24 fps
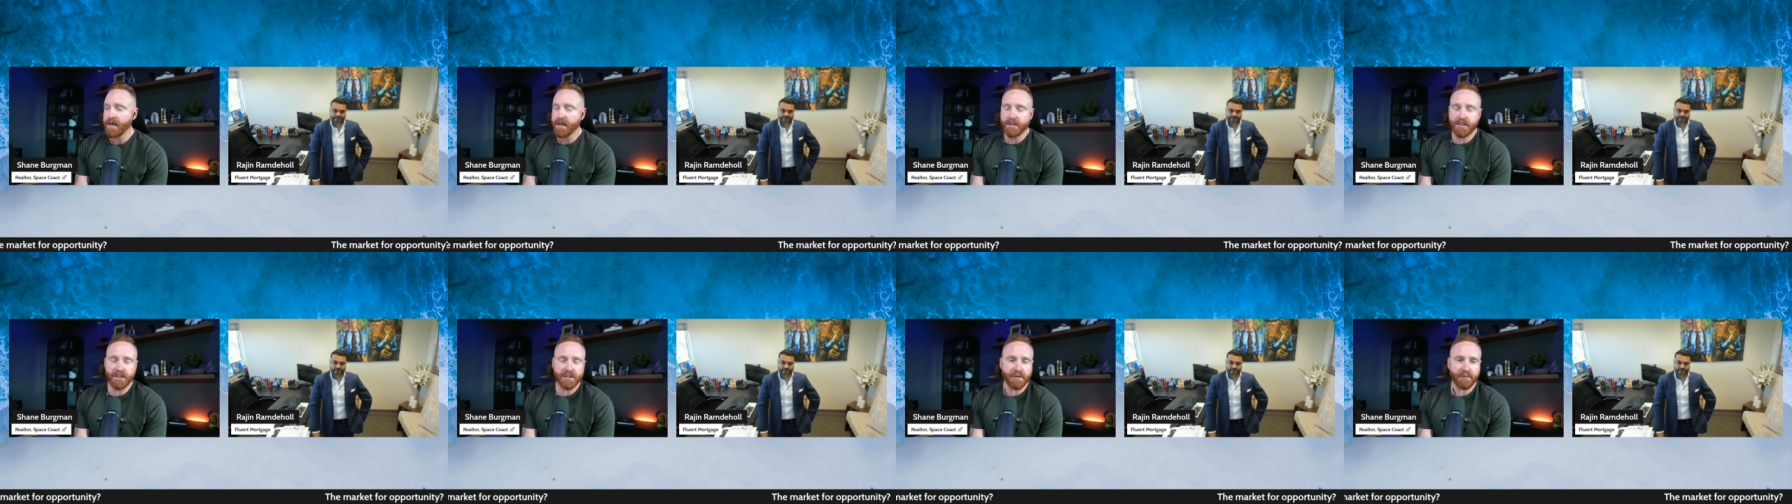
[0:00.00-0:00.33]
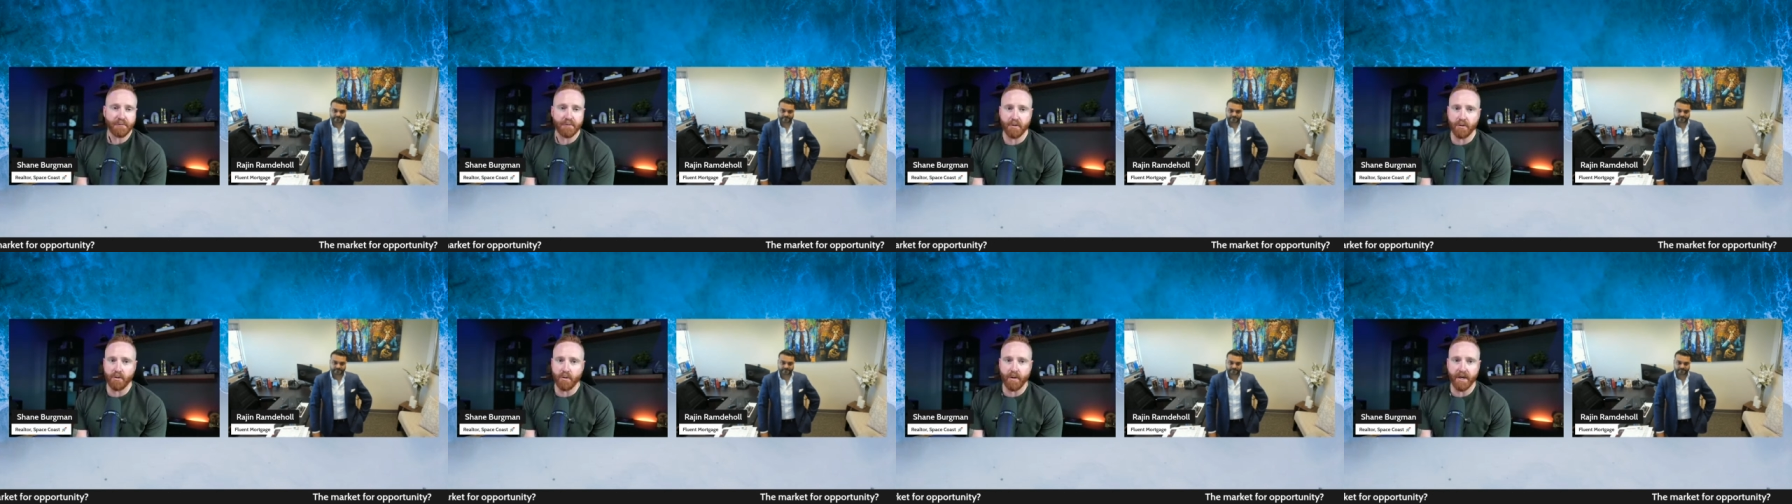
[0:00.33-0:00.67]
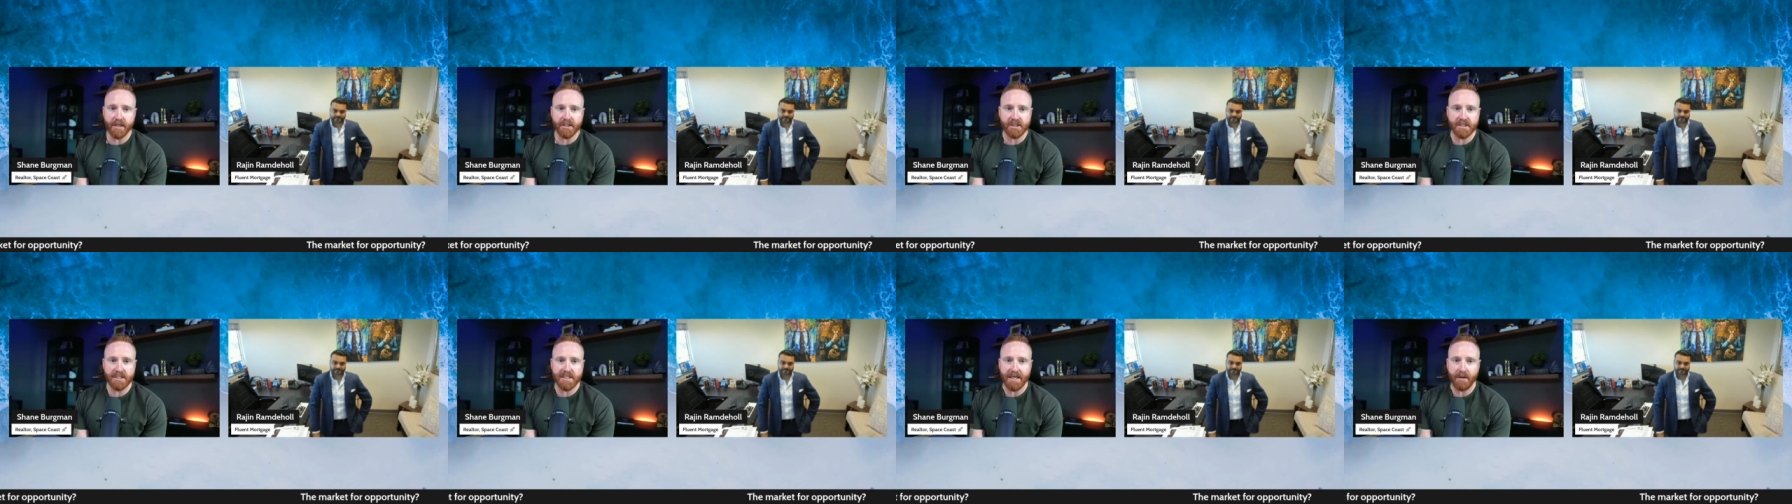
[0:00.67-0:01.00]
just a few
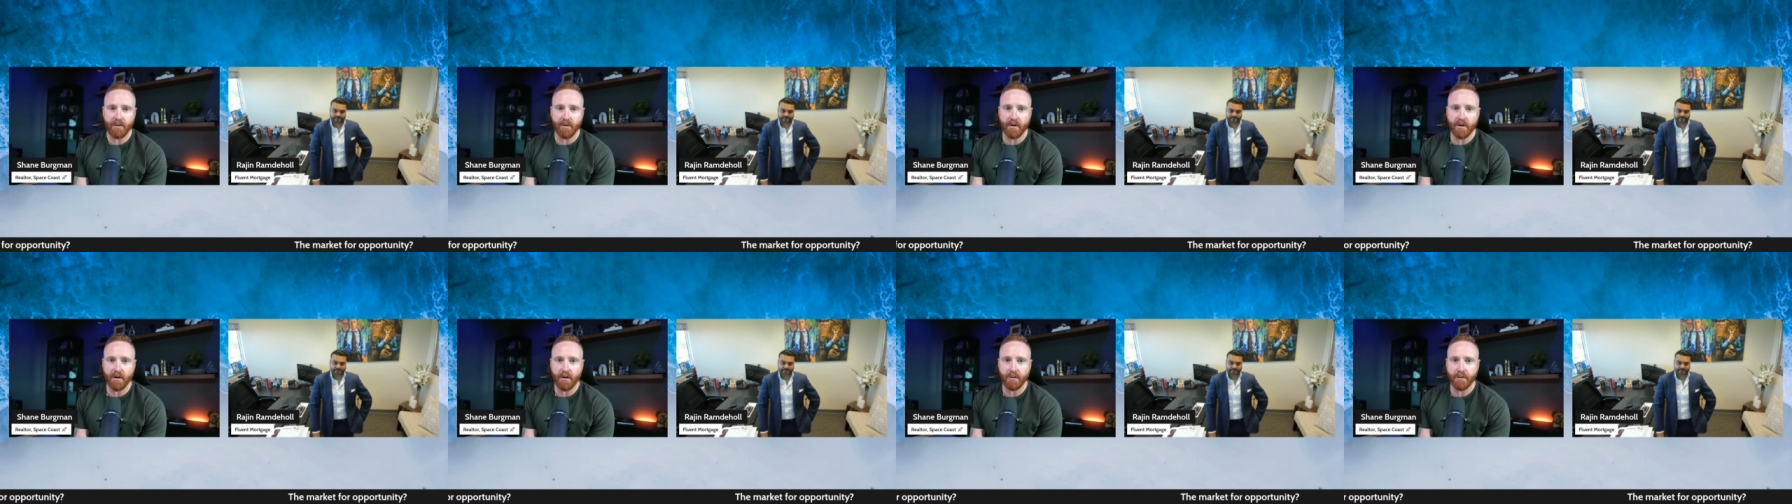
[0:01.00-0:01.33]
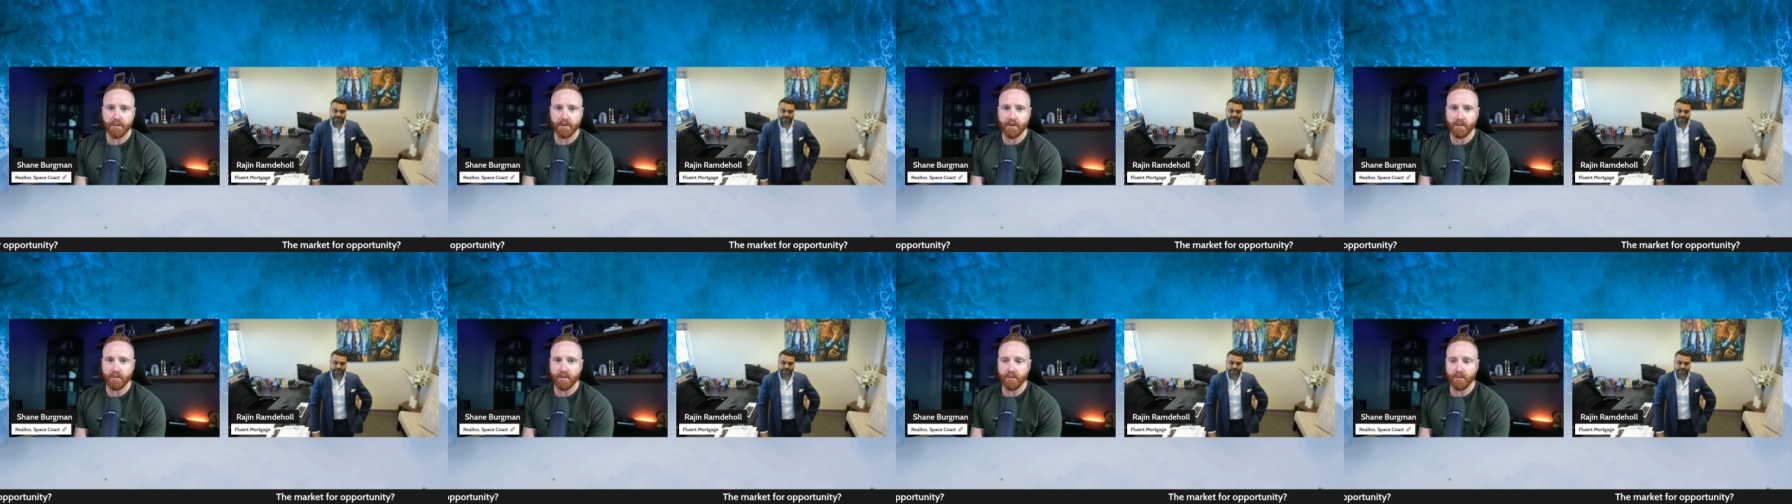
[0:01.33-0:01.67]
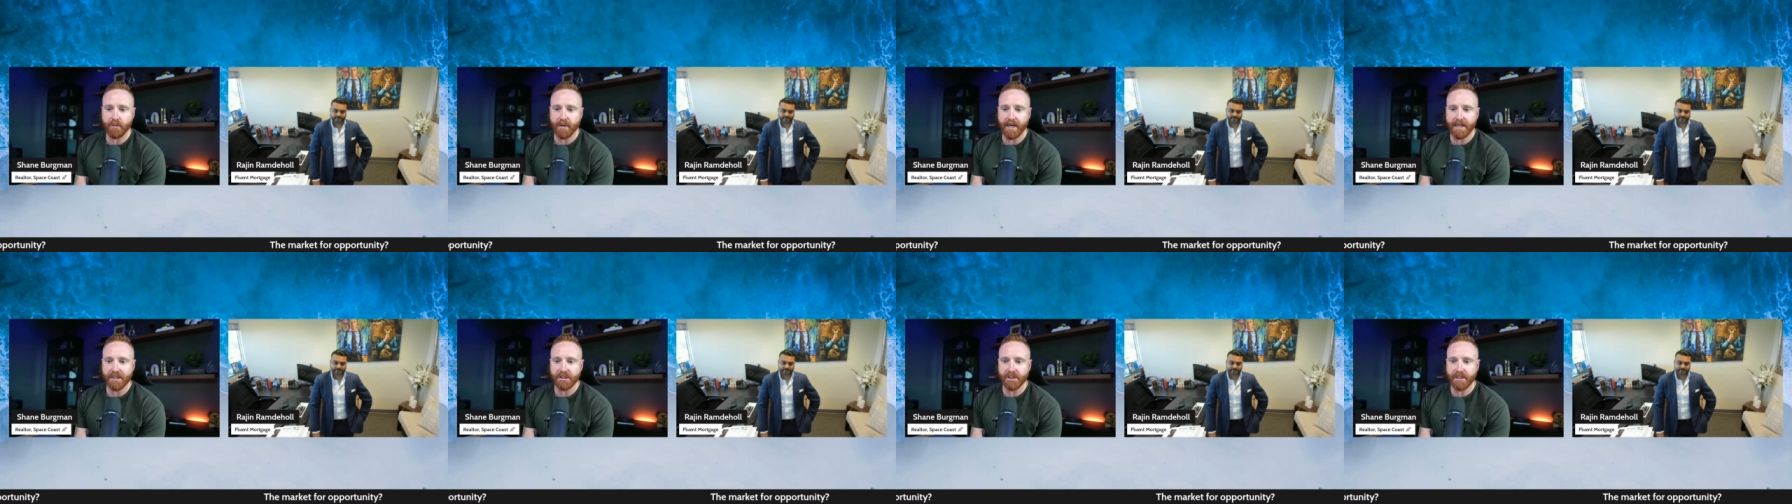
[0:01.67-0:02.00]
questions that we'll go through with
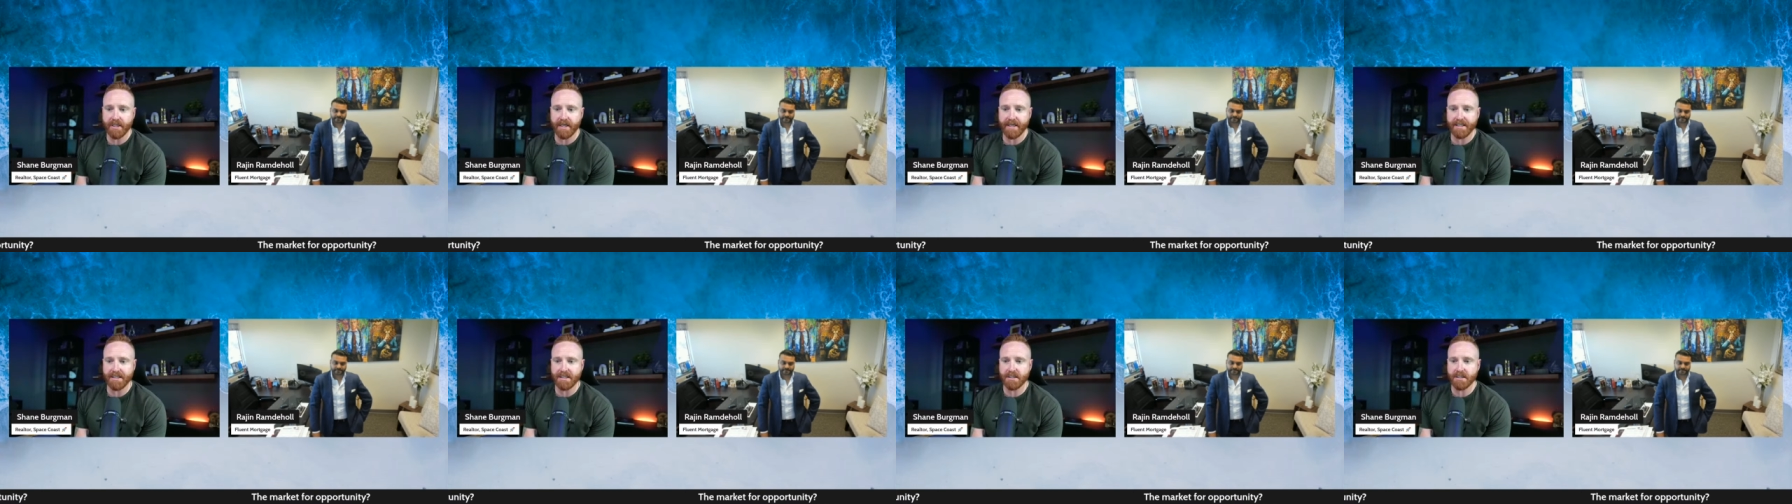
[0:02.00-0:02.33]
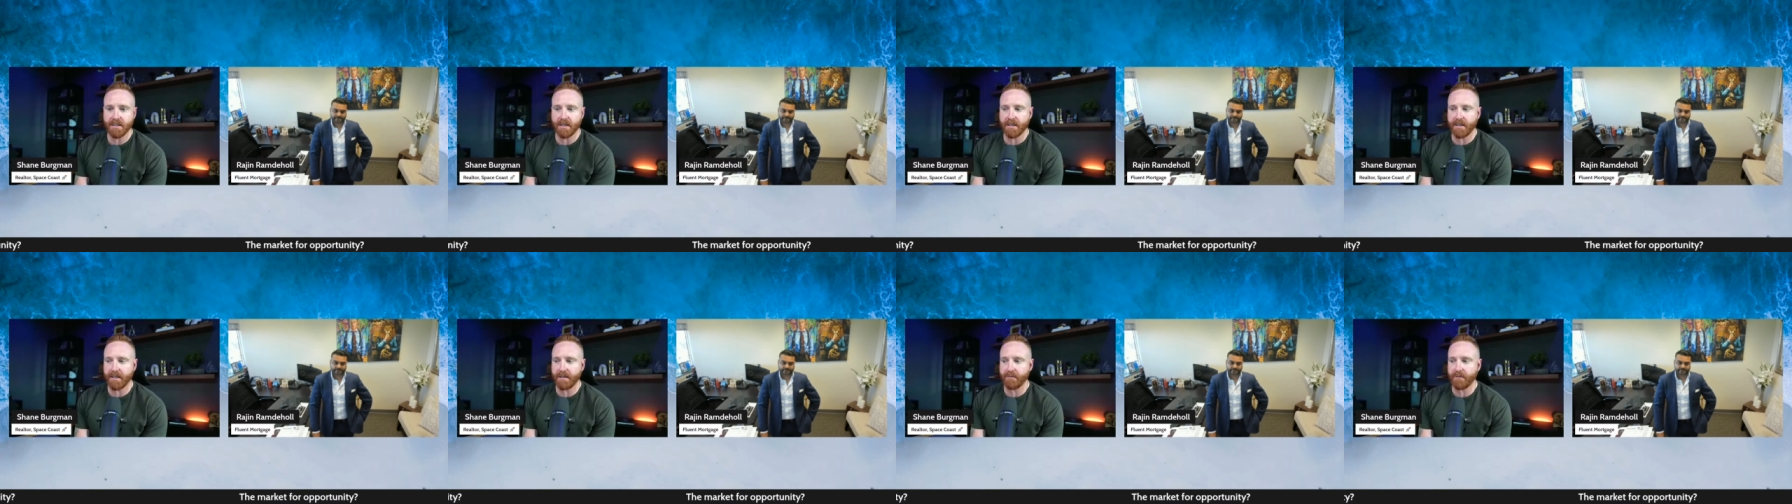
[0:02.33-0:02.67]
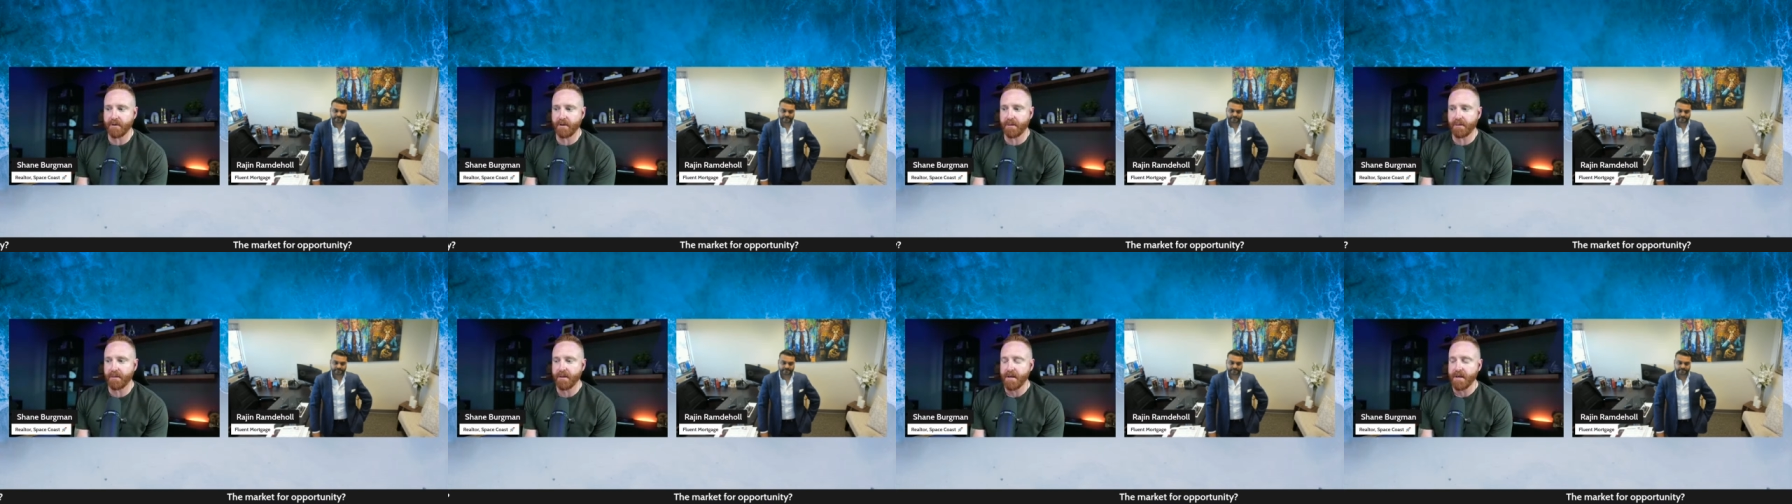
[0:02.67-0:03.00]
Raj and I, and starting
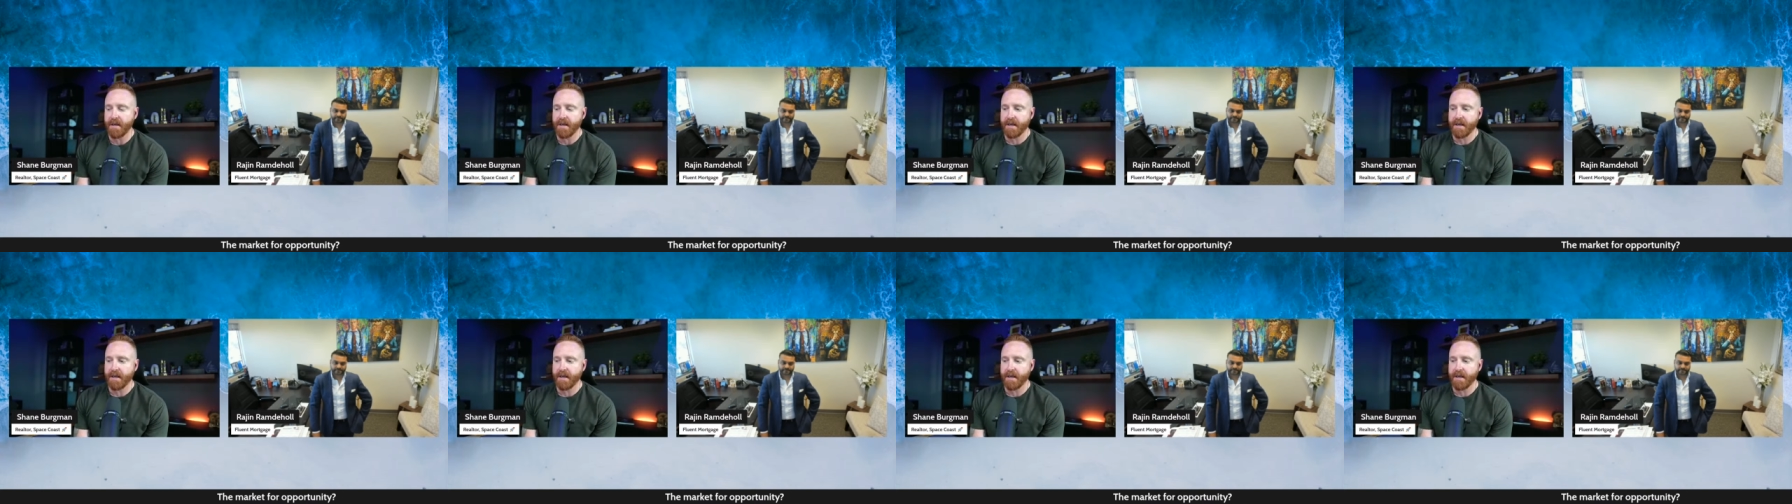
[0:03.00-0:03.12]
with